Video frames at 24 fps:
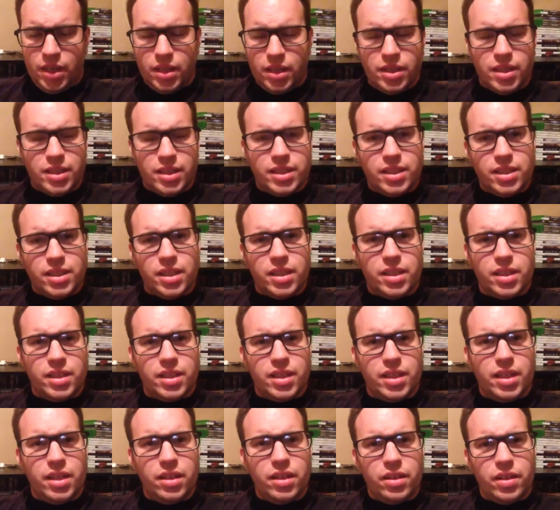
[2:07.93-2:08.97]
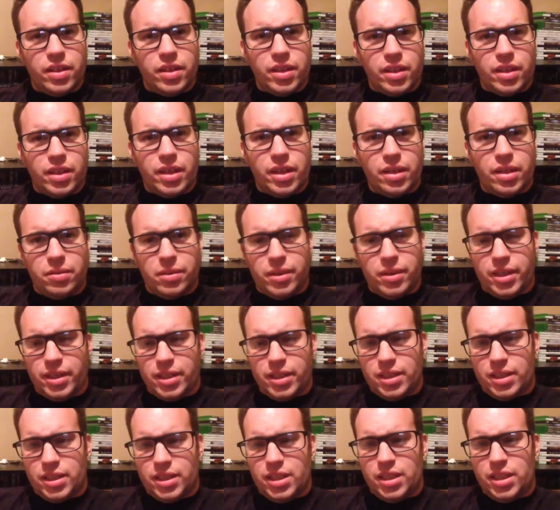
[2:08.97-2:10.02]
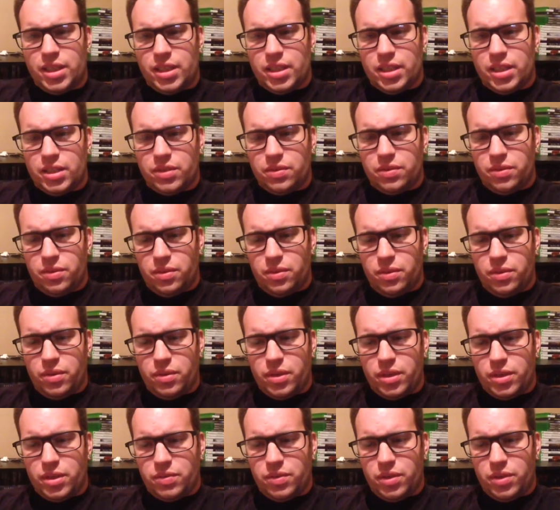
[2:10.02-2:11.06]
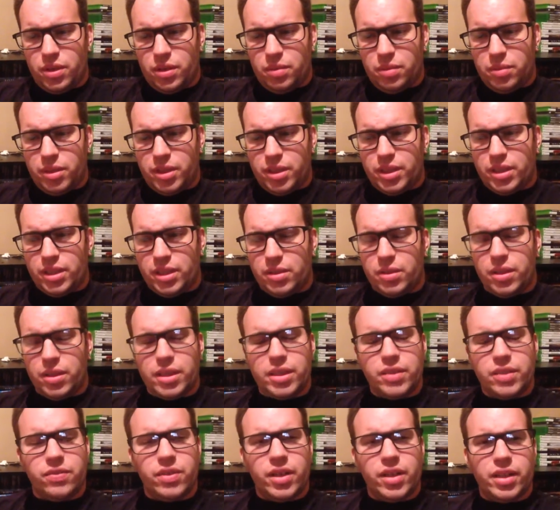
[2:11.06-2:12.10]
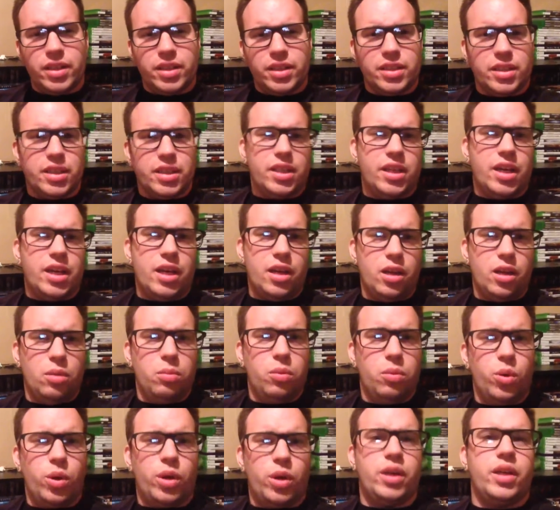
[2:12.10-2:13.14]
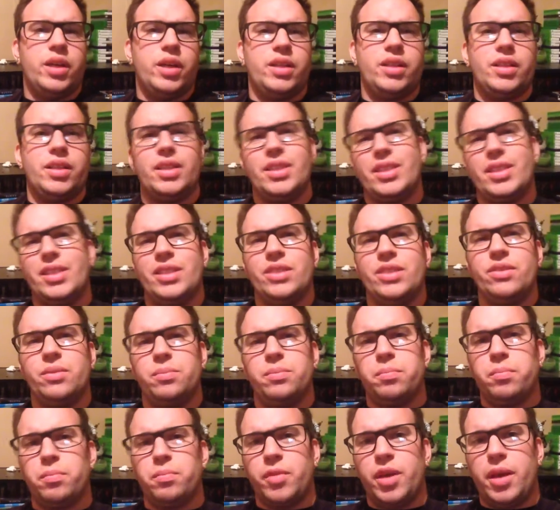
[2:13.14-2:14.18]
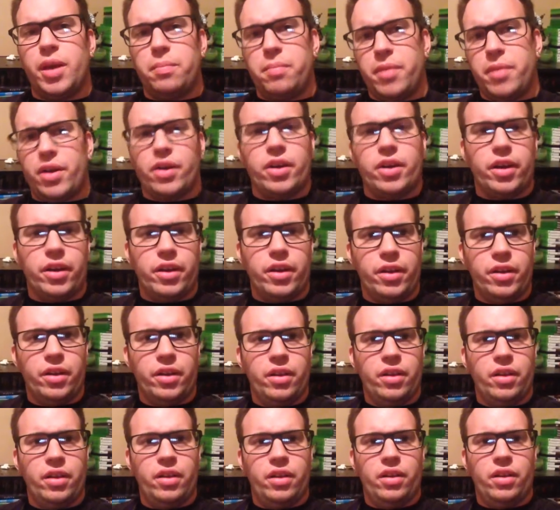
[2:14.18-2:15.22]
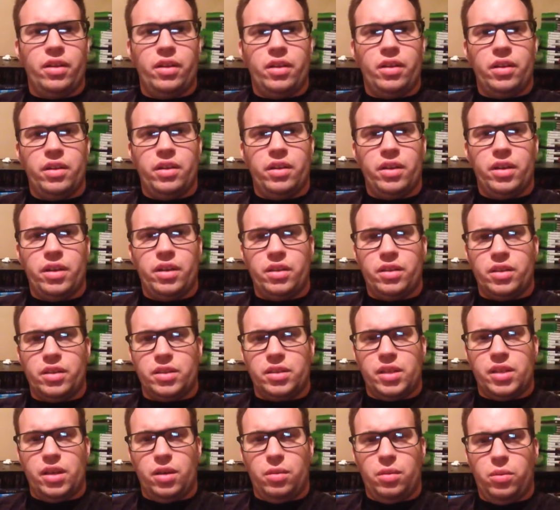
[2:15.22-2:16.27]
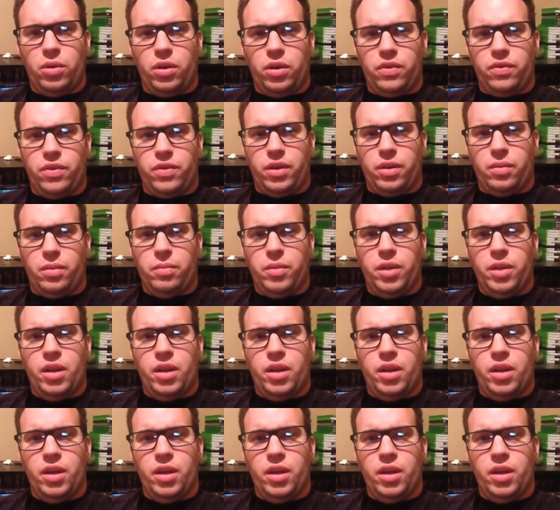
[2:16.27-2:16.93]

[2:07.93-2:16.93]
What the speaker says: This another thing that I would like to see in this film is I would like to finally see Hellboy and Liz get married in this Hellboy film.